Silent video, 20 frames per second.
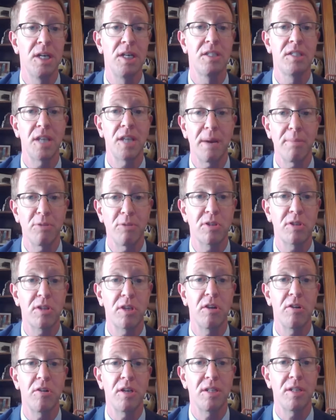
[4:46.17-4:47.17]

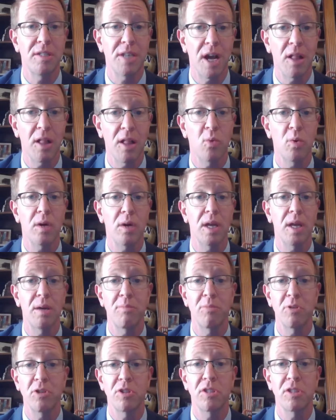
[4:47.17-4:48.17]
Cybersecurity, telework, and
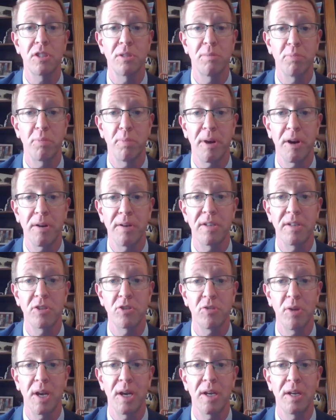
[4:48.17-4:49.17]
emergency preparedness
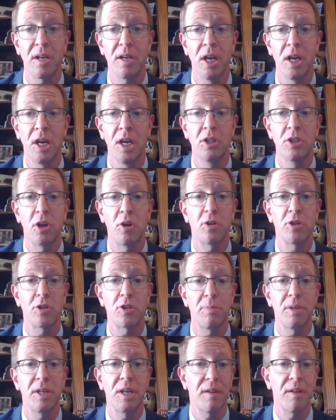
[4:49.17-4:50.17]
training should
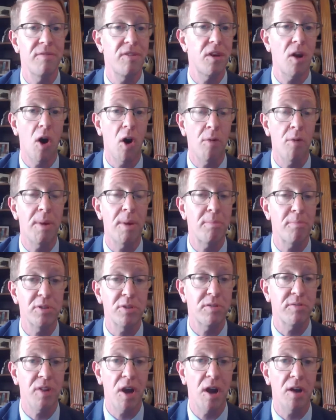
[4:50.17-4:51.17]
also be given to all
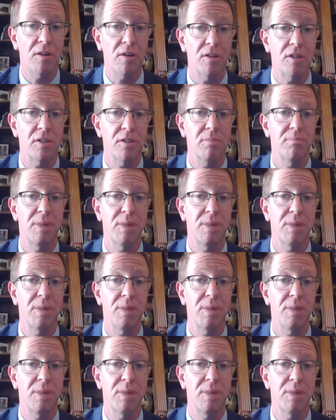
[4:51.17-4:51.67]
members of Congress.